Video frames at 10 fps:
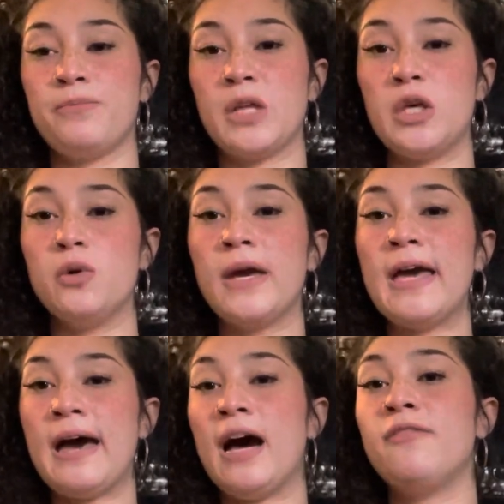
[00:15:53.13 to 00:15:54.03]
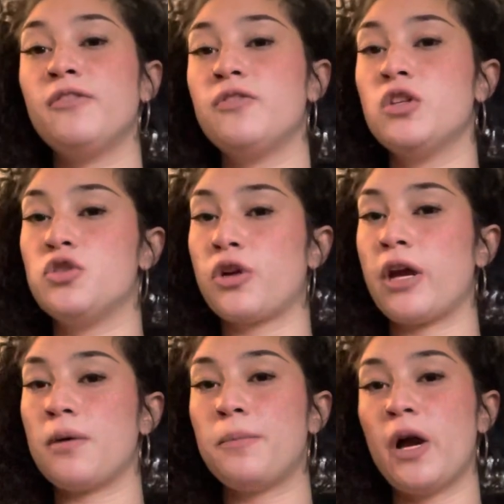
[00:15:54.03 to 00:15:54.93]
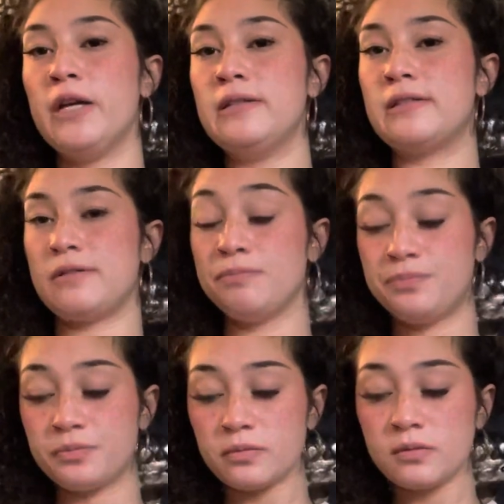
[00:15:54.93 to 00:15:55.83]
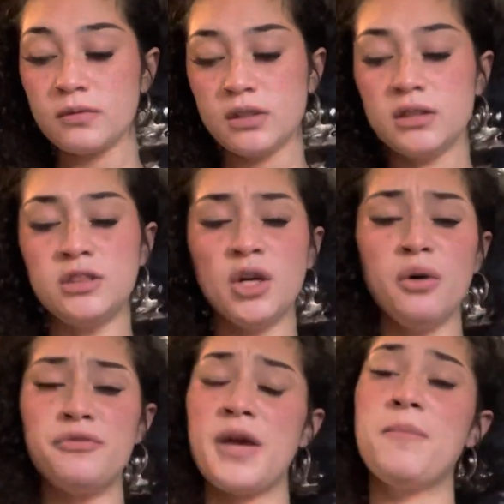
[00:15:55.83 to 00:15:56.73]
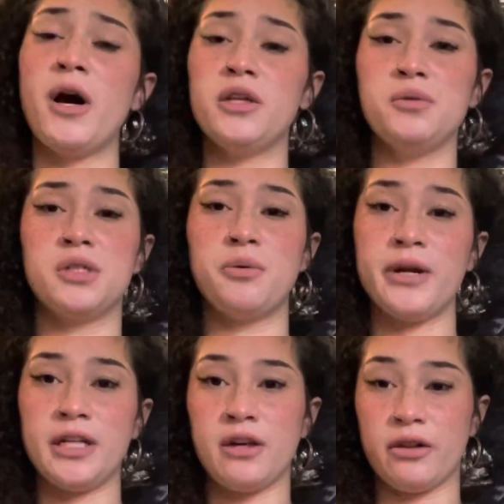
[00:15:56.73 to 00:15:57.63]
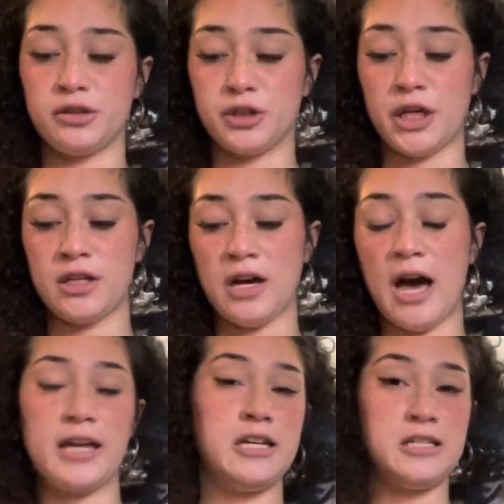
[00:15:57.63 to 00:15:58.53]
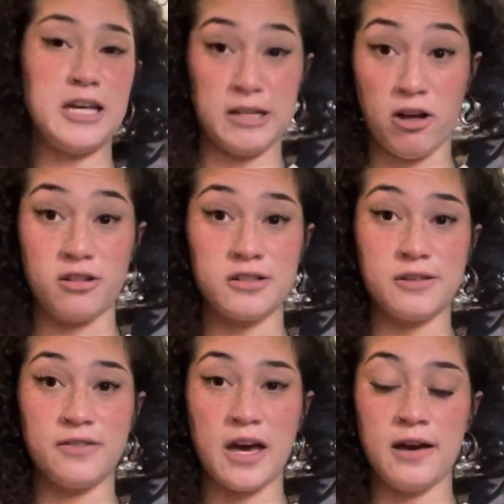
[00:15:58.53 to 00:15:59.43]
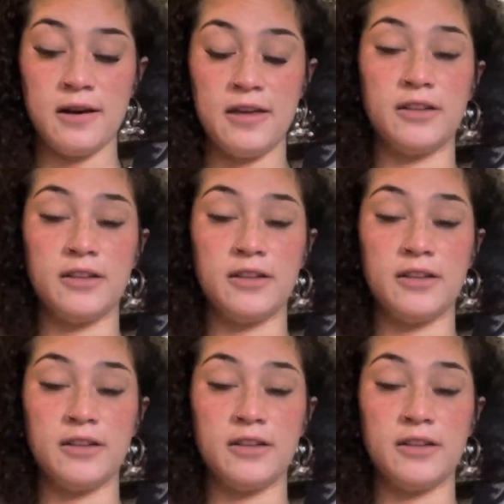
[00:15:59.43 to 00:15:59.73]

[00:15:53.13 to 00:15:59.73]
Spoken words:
you get half of the drink price. So if they bought you a $20 drink, I get $10 of that, and the